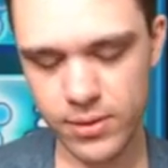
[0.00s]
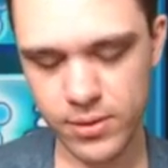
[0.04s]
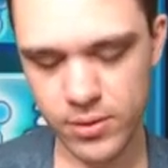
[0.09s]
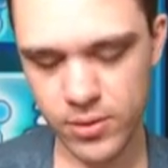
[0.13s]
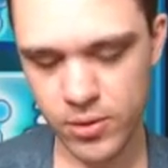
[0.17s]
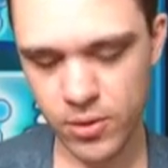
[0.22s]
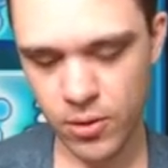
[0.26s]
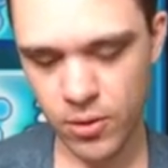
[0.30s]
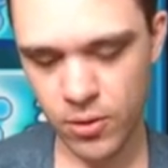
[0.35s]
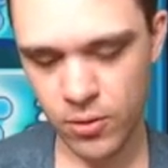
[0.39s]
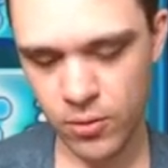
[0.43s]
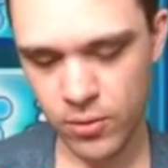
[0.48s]

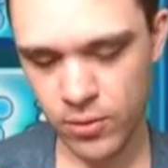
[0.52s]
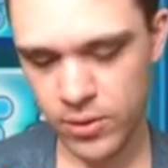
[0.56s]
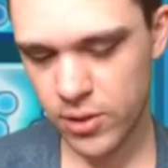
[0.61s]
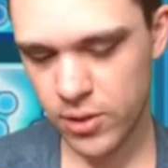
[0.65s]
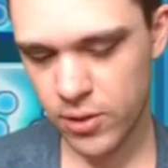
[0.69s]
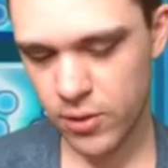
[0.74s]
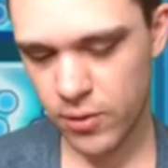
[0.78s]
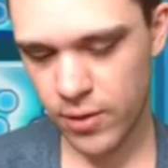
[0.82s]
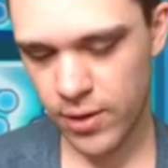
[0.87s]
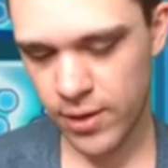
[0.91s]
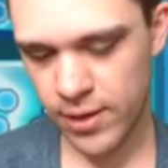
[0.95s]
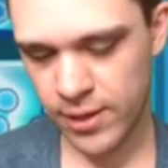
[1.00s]
So
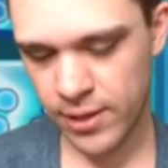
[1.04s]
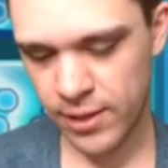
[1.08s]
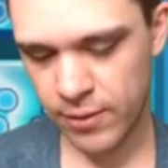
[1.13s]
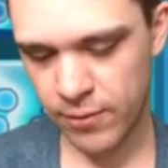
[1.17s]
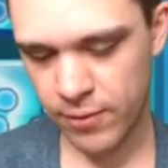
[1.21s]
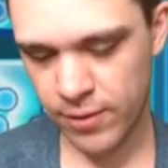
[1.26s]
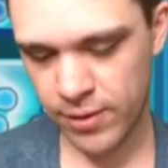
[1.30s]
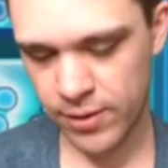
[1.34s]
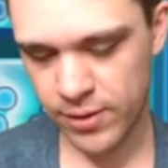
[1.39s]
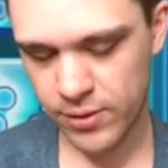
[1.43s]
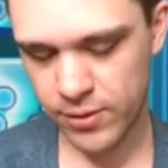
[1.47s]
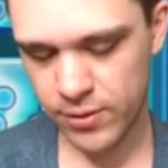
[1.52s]
go ahead and get
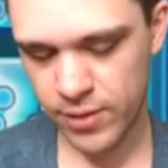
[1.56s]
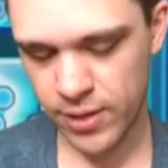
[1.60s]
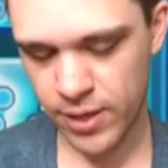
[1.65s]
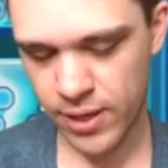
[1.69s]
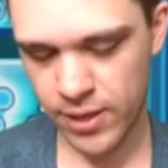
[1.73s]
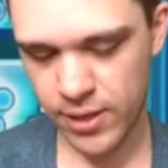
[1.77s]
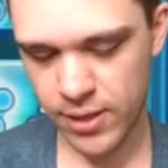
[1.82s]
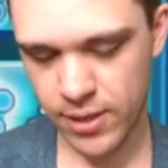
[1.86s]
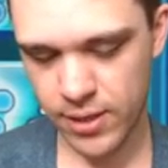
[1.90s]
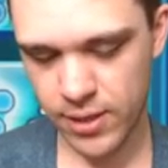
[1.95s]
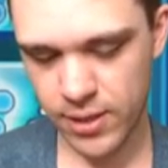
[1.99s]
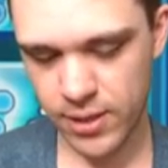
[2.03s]
right into
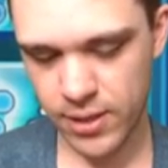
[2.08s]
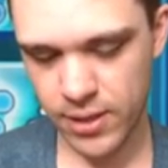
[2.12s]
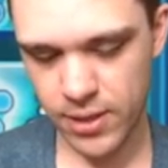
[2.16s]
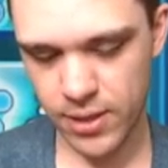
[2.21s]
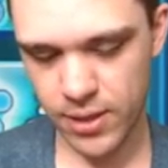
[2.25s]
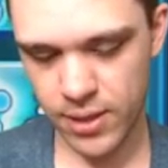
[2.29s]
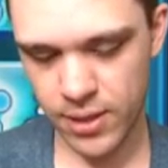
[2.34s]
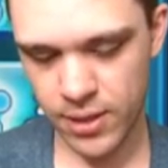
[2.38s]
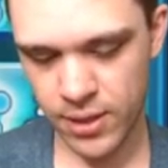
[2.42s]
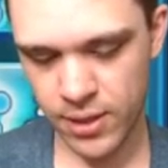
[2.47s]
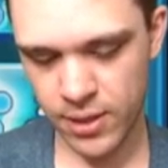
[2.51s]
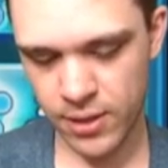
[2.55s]
that.
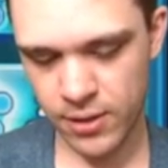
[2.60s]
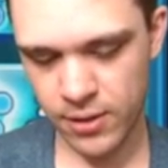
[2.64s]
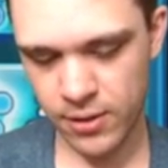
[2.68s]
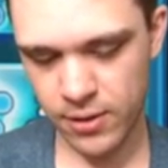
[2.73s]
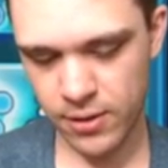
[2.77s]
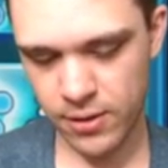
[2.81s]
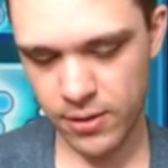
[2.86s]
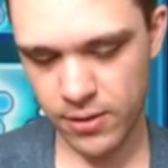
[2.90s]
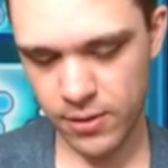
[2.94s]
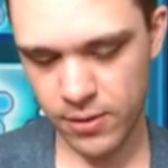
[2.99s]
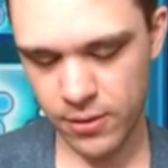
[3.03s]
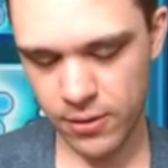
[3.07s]
Uh,
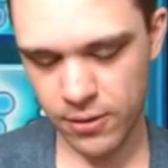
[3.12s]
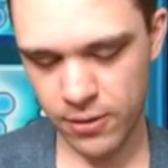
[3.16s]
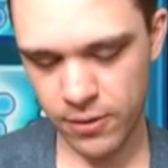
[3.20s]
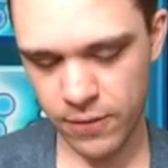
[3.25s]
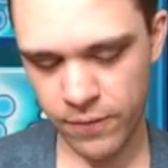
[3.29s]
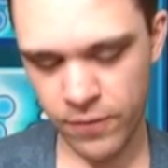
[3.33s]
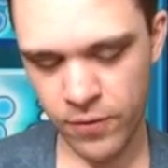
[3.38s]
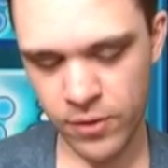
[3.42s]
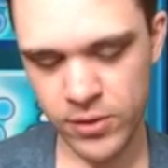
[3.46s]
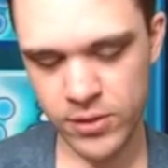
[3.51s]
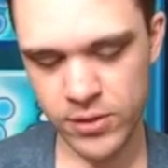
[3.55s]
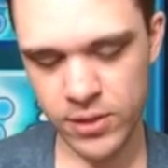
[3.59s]
the
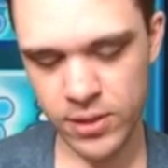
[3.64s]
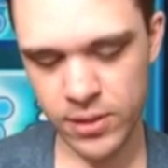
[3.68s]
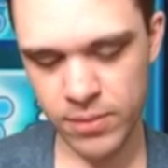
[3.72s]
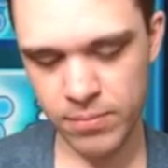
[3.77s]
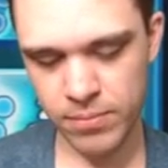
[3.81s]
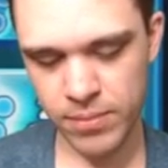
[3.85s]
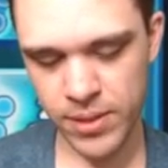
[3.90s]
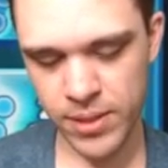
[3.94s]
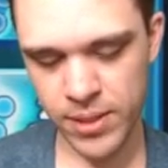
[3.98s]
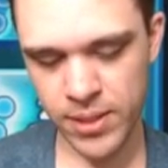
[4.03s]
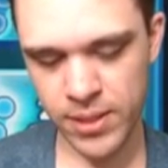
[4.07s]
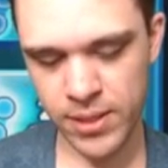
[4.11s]
first of them
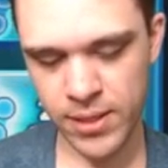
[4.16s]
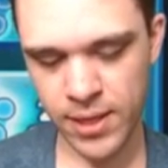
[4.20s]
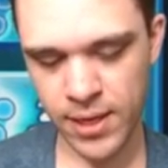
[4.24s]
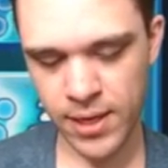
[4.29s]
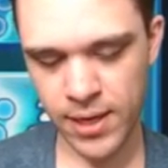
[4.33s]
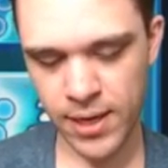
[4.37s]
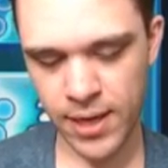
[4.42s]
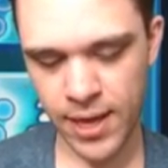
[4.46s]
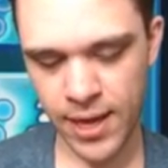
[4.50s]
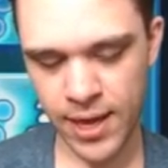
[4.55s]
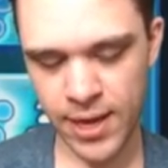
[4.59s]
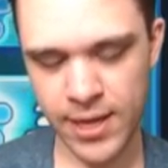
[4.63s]
being
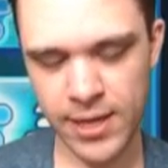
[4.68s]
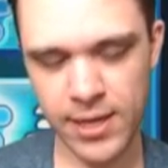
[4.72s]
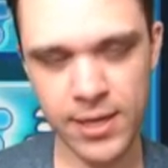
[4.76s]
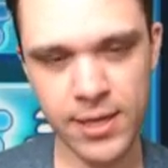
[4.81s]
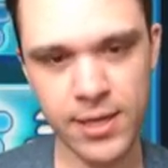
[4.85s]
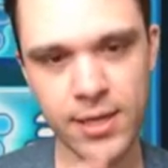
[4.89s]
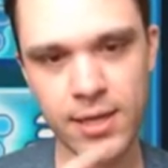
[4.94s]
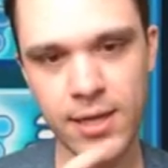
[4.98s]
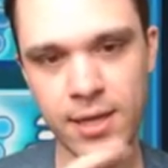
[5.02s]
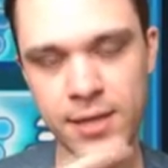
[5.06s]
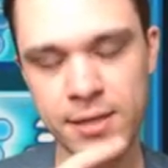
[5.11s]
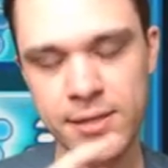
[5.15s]
that A,
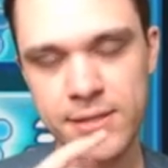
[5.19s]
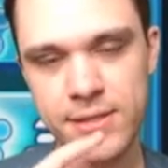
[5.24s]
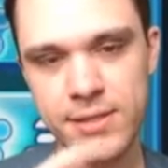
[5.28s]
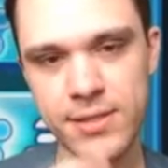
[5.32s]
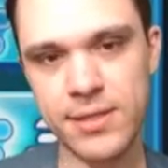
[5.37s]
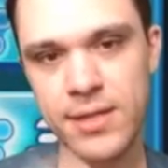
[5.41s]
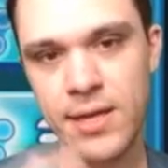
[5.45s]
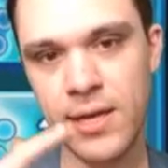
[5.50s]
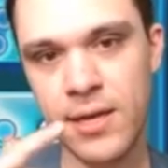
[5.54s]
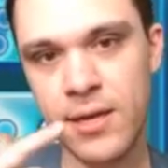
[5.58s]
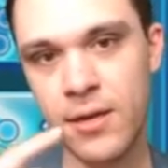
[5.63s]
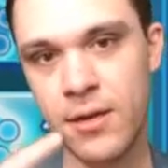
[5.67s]

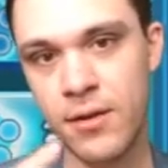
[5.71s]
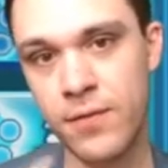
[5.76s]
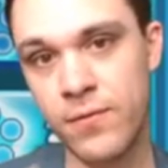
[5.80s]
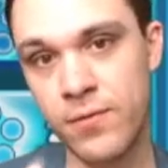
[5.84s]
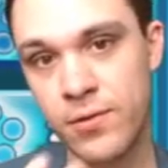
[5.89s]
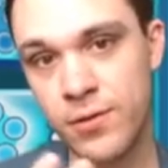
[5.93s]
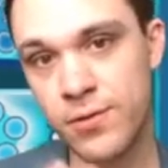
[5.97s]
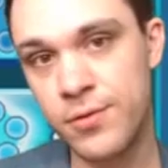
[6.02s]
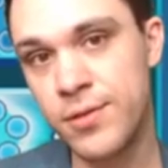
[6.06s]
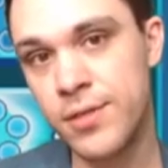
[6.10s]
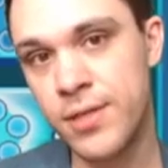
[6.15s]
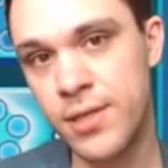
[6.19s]
instead of
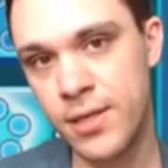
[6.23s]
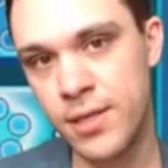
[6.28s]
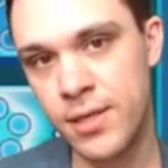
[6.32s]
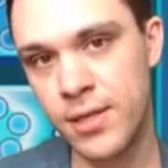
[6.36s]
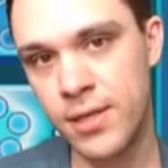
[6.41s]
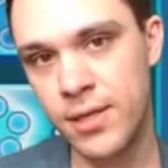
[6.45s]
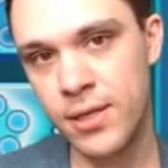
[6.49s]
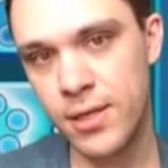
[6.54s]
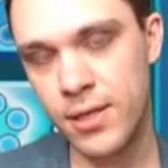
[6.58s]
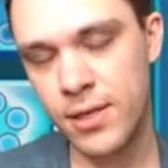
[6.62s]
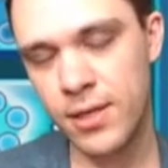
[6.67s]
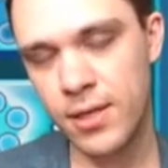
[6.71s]
using
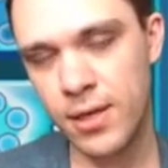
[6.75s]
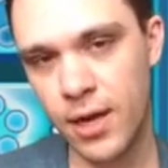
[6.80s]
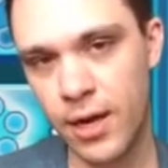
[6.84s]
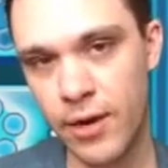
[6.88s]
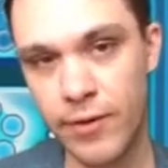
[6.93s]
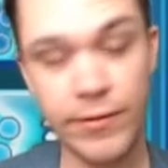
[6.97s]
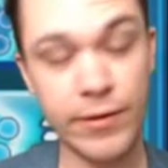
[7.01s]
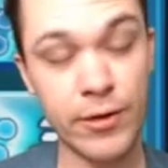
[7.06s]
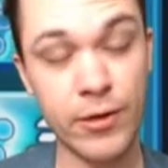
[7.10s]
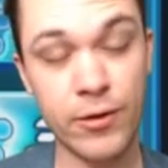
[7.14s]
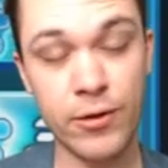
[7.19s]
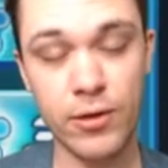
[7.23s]

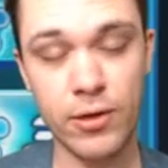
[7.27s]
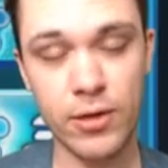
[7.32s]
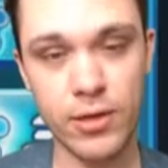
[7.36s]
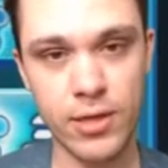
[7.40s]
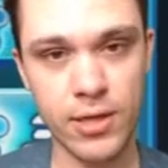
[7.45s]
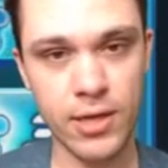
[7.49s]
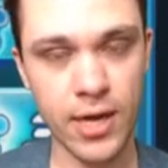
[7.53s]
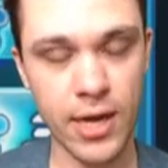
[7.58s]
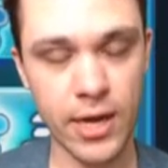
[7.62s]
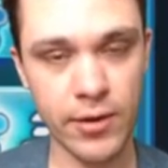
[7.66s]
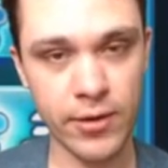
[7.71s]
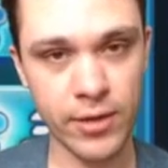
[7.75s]
Kairi,
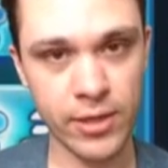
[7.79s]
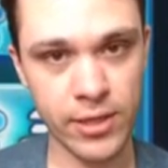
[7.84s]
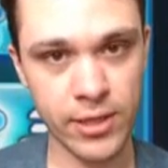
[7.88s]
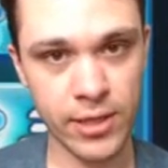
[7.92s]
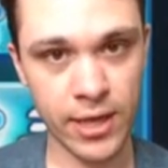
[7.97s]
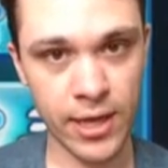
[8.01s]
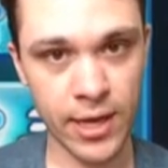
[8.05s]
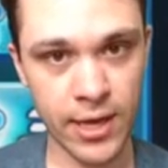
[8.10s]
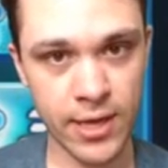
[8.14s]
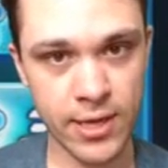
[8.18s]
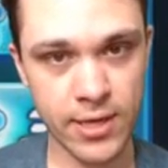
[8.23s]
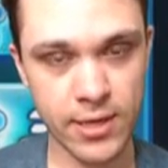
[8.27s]
Kairi
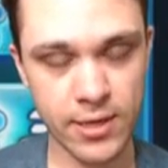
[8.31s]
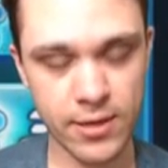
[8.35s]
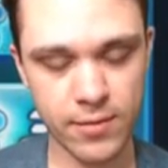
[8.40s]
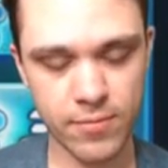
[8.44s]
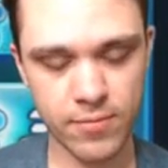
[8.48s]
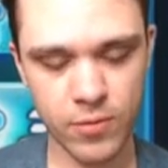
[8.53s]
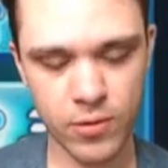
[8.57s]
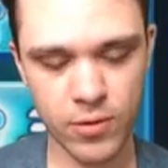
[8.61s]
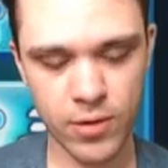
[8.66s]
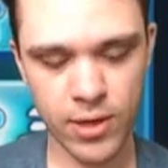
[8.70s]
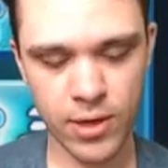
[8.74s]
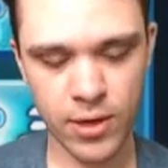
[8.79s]
A,
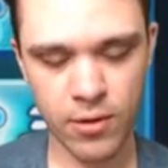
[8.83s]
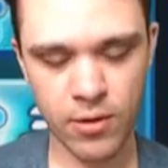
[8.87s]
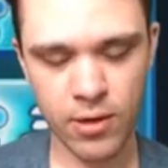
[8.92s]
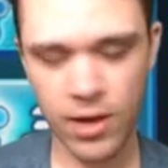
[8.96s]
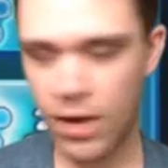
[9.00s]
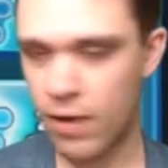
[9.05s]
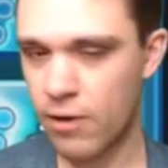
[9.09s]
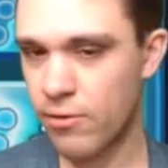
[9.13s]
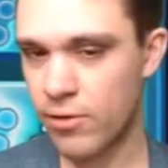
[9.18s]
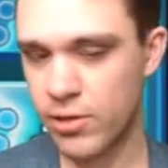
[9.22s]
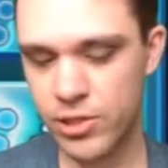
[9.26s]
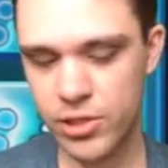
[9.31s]
okay,
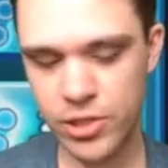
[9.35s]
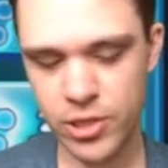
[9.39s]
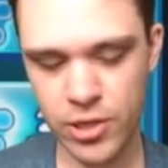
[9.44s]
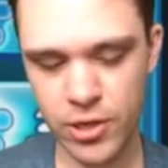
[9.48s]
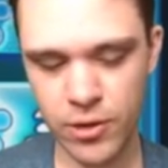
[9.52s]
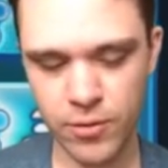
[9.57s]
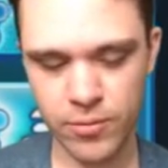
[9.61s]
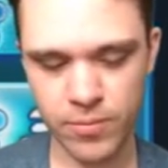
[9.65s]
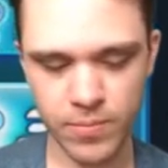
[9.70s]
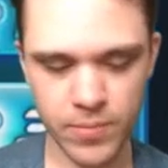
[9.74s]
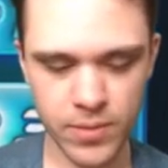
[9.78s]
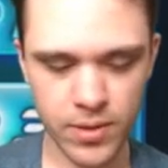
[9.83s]
Kairi
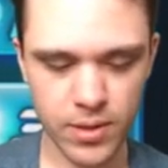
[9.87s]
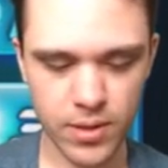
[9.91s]
Xion,